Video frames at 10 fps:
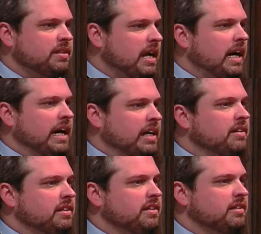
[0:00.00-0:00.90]

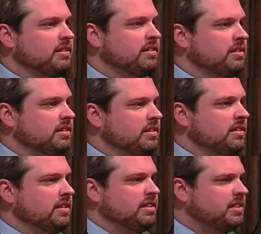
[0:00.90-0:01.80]
kind.
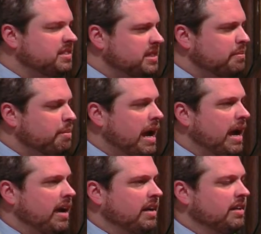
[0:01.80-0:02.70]
It didn't seem
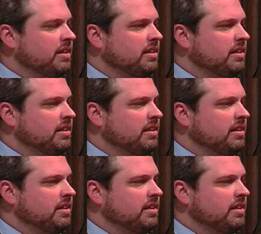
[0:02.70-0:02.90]
bad.